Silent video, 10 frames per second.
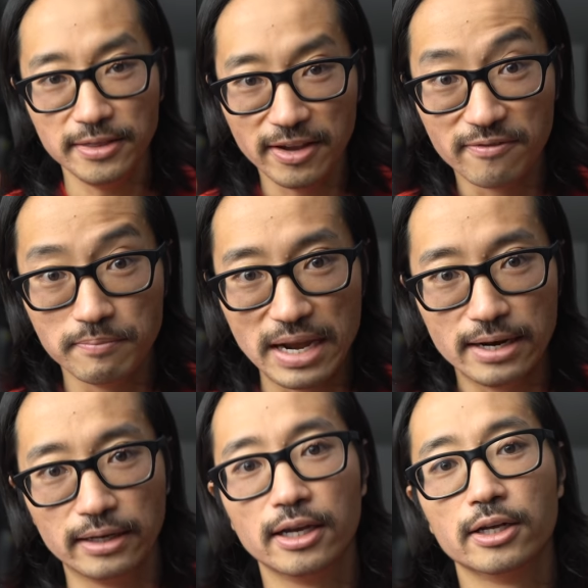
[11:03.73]
and they've
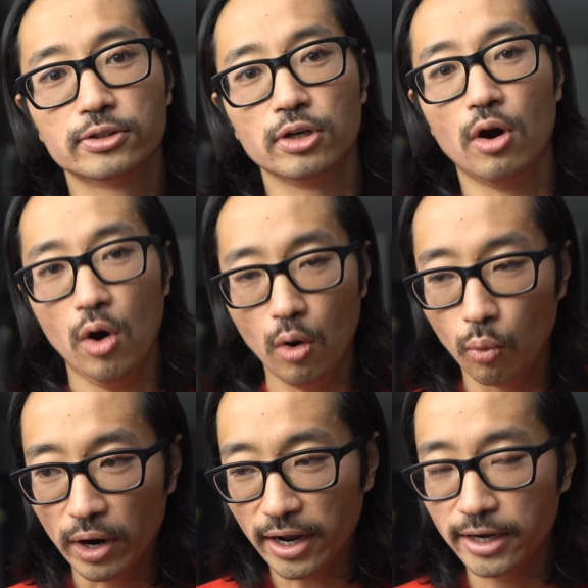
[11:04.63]
made it. So
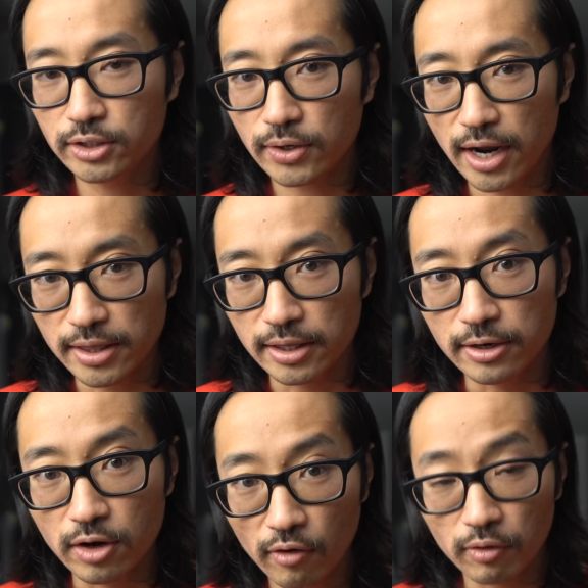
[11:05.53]
when I tried the
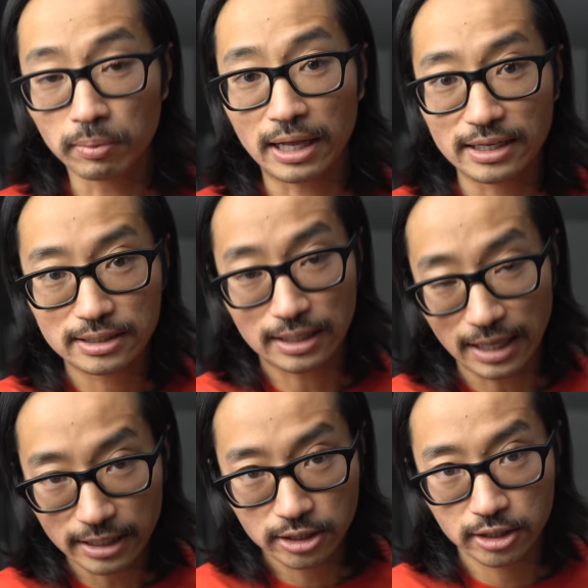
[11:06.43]
Nova Blast
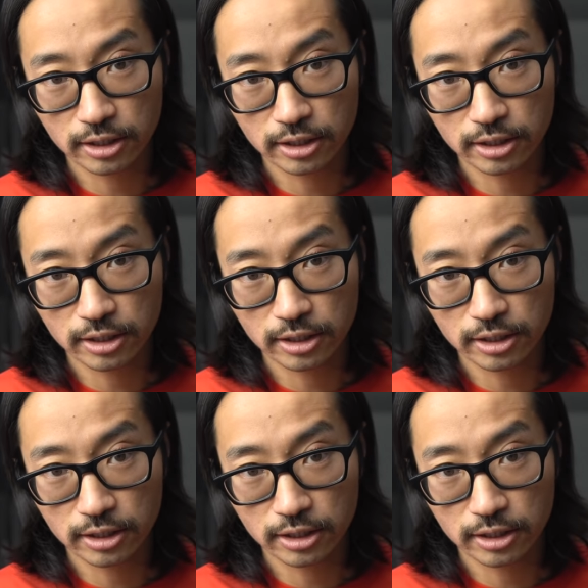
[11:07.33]
last